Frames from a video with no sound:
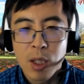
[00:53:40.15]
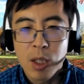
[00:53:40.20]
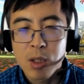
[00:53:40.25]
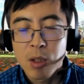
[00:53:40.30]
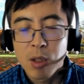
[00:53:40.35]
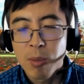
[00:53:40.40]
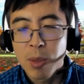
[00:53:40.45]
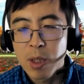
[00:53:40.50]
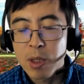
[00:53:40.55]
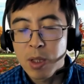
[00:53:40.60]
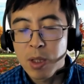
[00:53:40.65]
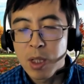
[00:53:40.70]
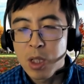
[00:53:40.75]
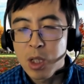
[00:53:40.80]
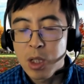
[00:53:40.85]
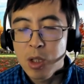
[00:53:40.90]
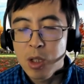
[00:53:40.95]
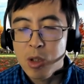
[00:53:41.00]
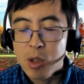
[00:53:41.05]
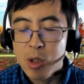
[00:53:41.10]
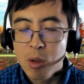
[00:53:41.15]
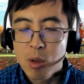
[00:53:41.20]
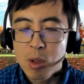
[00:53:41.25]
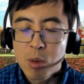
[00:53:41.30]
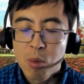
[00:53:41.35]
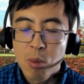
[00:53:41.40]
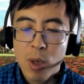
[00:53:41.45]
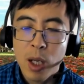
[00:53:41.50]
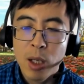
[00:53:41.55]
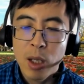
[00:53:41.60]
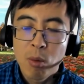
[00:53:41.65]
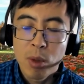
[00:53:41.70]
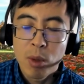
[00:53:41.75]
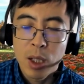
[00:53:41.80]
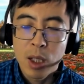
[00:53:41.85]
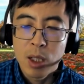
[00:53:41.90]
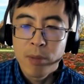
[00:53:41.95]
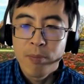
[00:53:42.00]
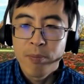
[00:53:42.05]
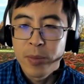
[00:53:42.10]
So basically, she shows one
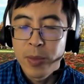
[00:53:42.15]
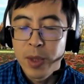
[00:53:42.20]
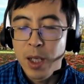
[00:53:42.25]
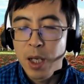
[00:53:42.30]
way,